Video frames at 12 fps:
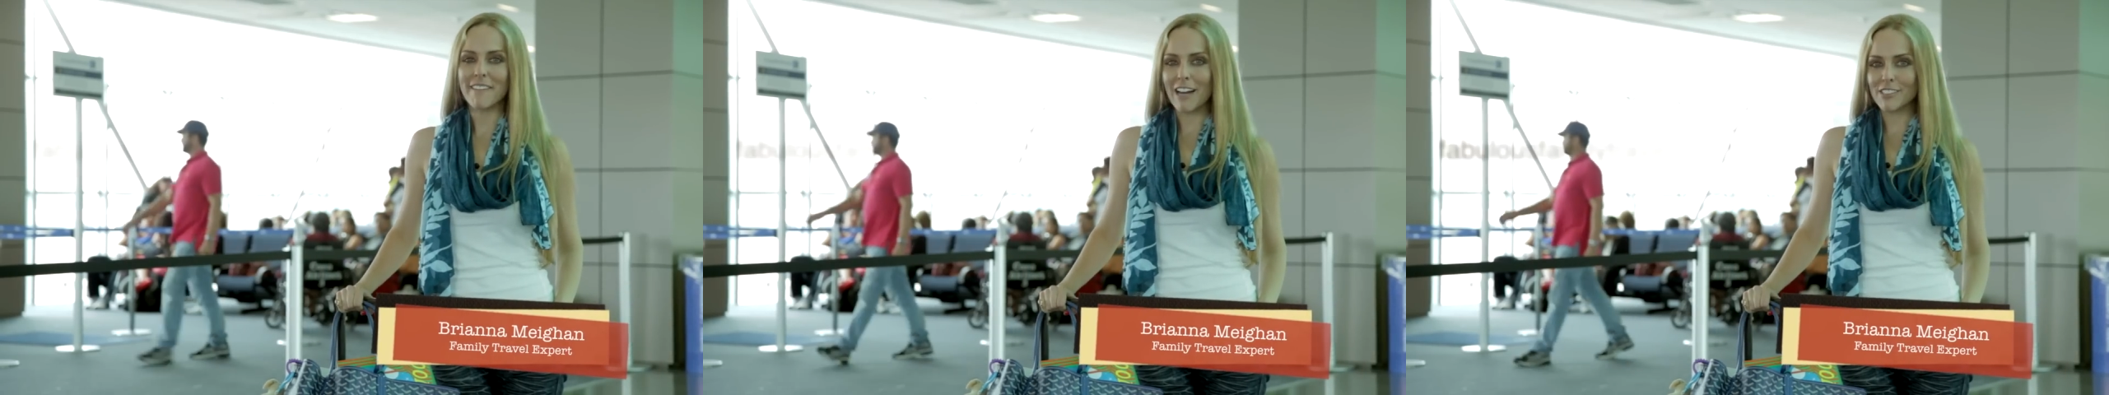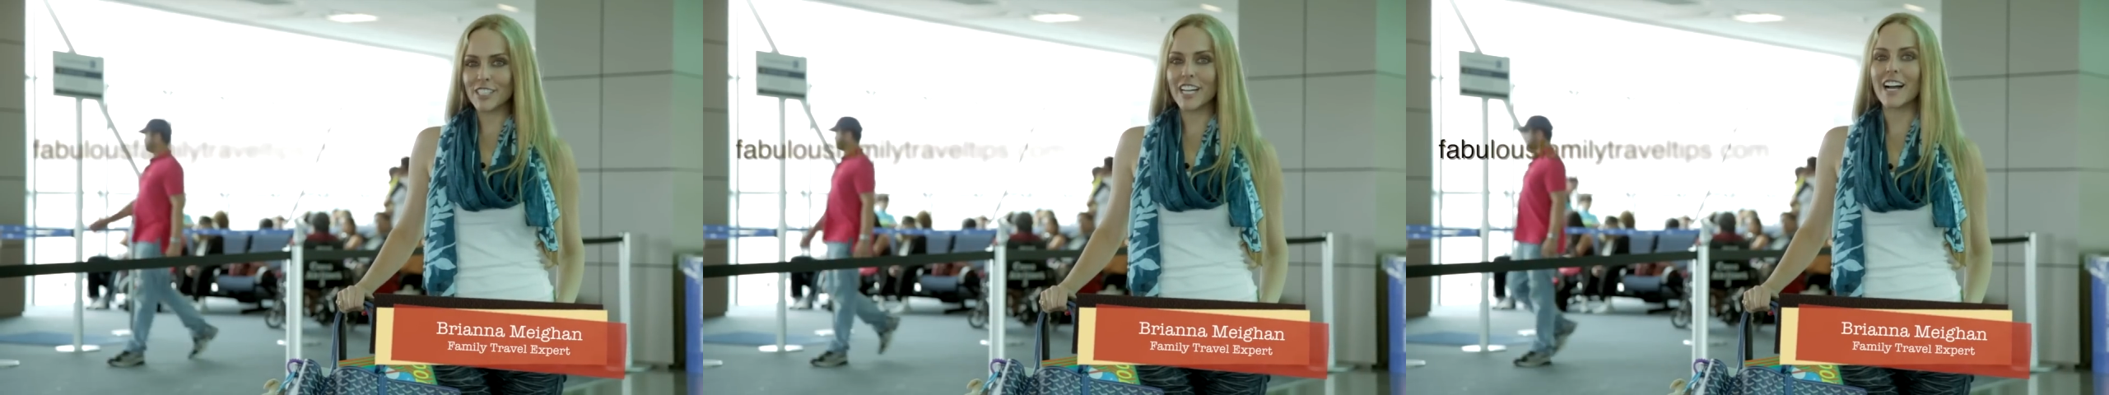
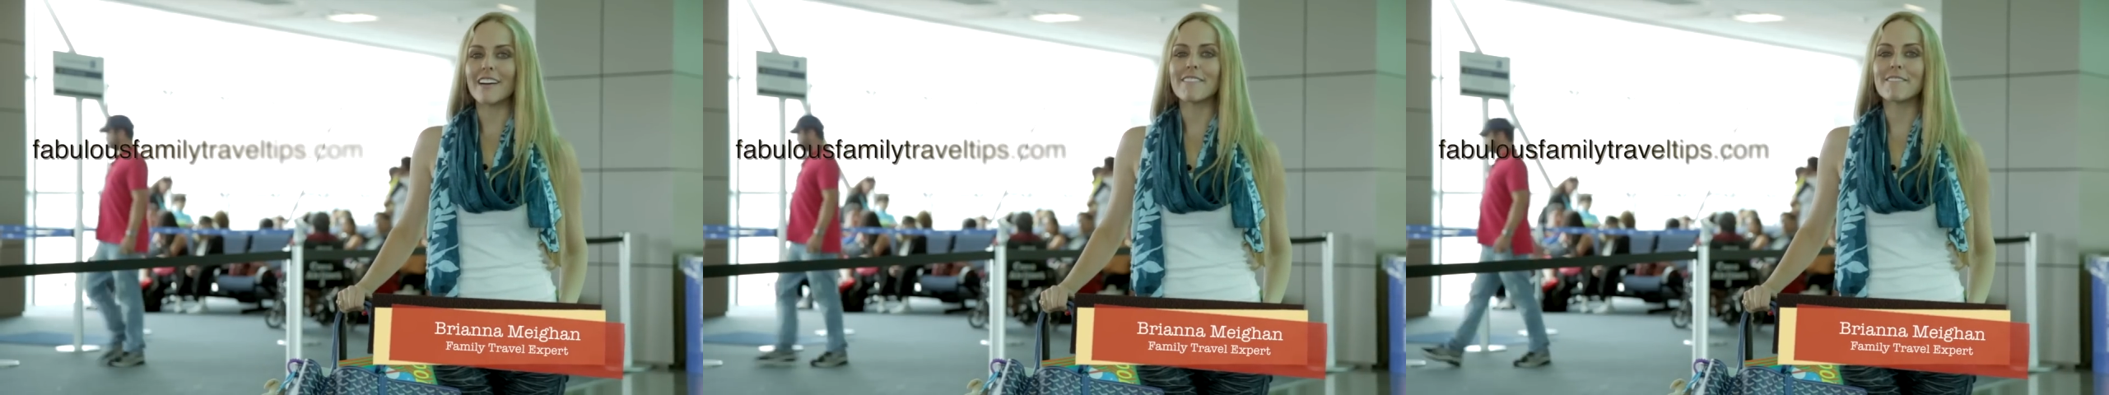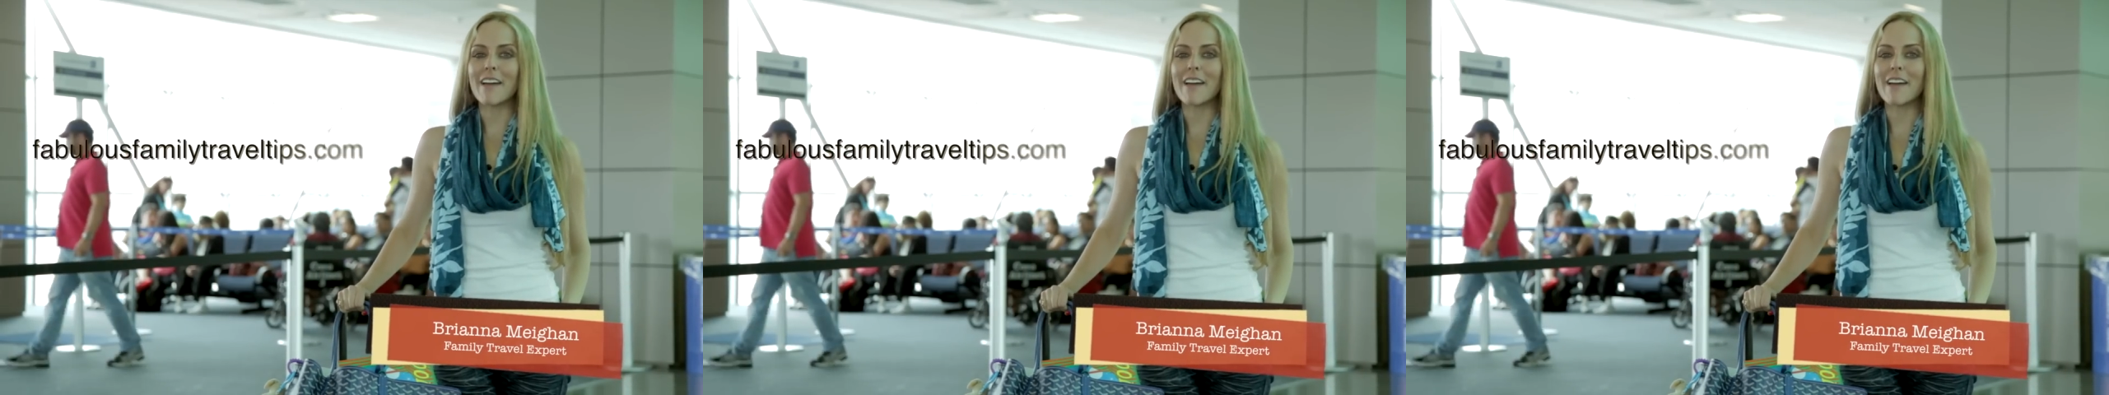founder of